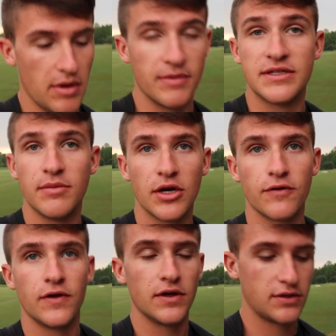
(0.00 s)
Maybe some bigger
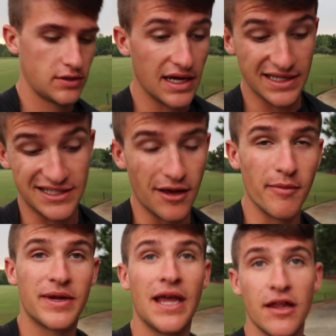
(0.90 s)
fish and get
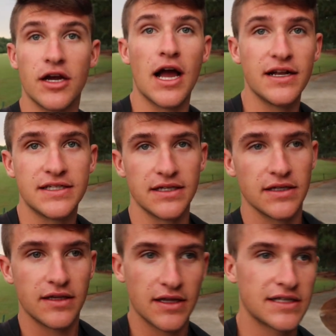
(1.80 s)
some killer content.
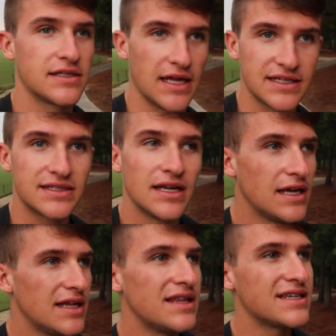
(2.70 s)
That's
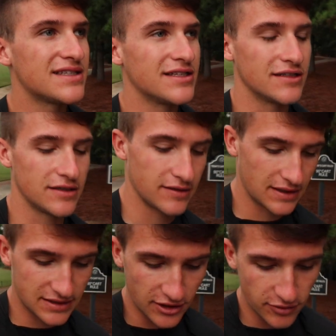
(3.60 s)

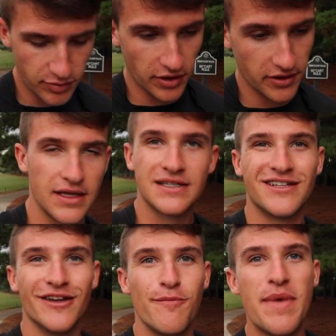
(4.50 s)
the good part. That's
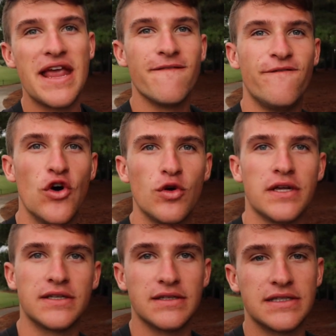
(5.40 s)
the main
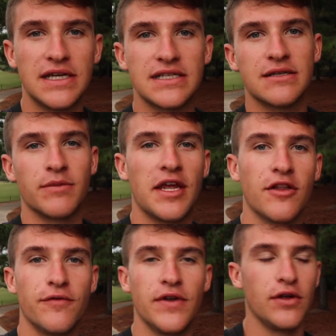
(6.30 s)
focus, is to get some
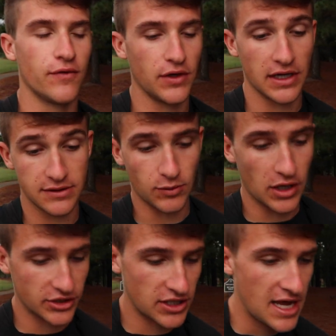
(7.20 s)
killer video for you guys to
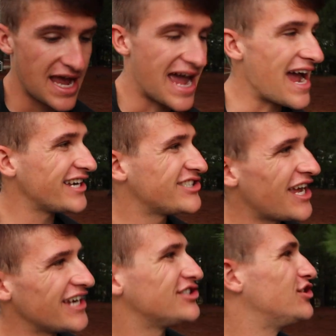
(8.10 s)
watch.
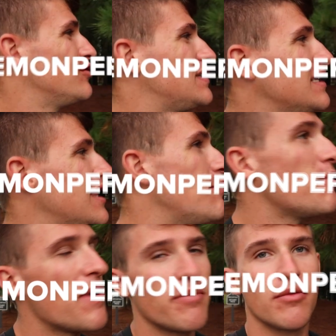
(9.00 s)
Hashtag juicy
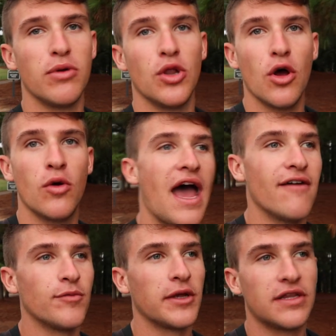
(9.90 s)
lemon pepper below. I
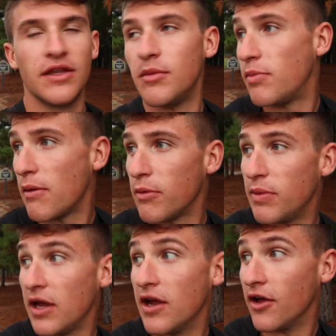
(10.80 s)
haven't brought the lemon pepper
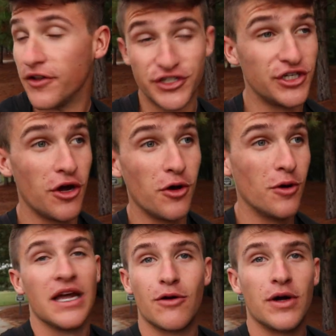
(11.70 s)
bait on the
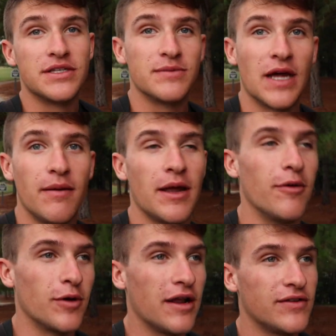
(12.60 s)
show in quite some time
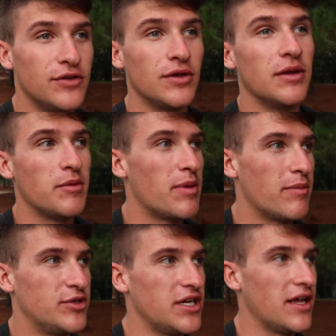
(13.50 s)
now. We're gonna have to do a lemon
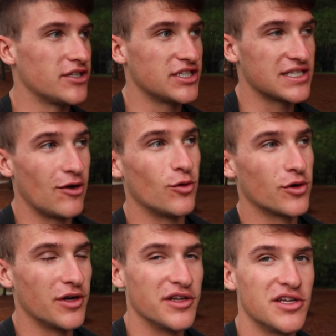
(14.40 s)
pepper challenge because I
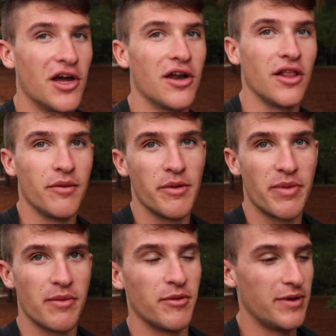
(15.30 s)
ordered a ton of lemon
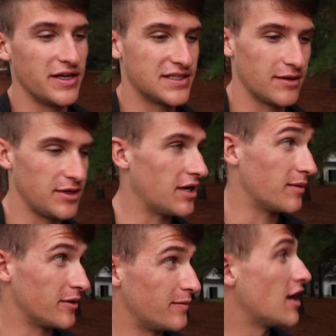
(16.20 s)
pepper baits. That'll be
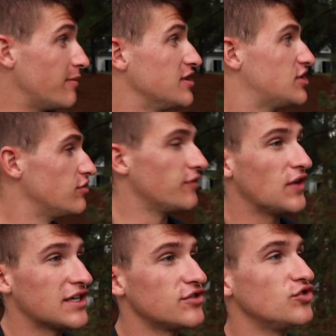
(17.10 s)
coming soon. If
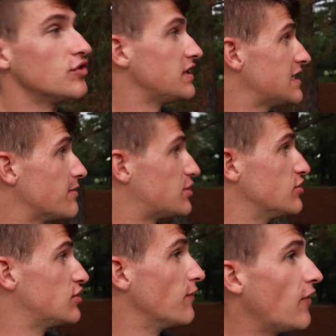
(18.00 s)
you guys are enjoying this
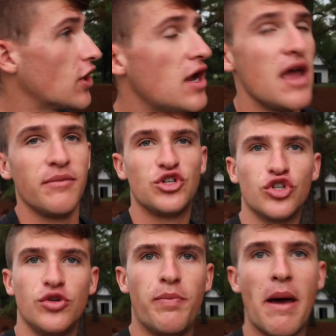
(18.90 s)
episode so far, be
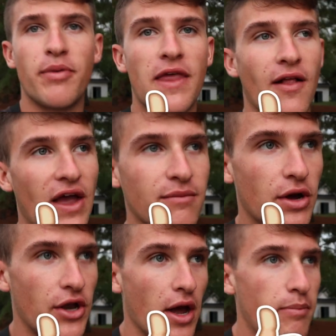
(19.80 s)
sure to pepper that like
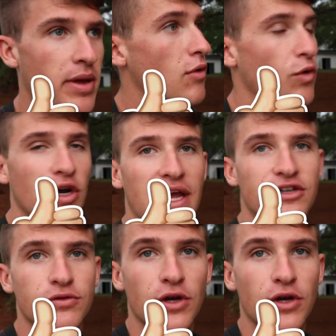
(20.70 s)
button up. But we're gonna head